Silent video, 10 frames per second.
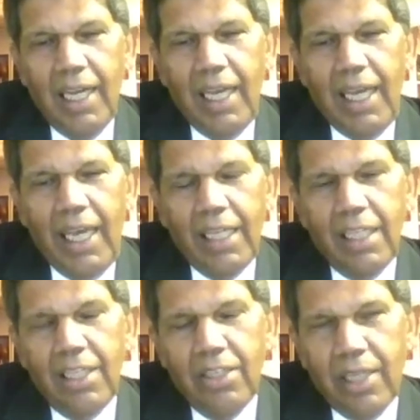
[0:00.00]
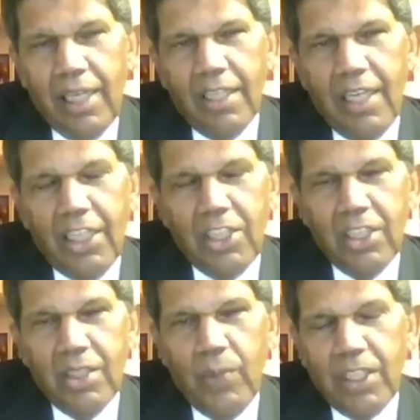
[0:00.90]
in the United
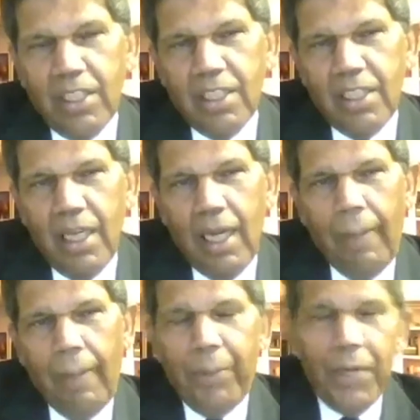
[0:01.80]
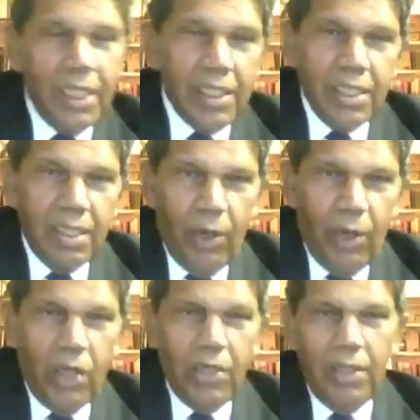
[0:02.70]
Nations, which is a political body,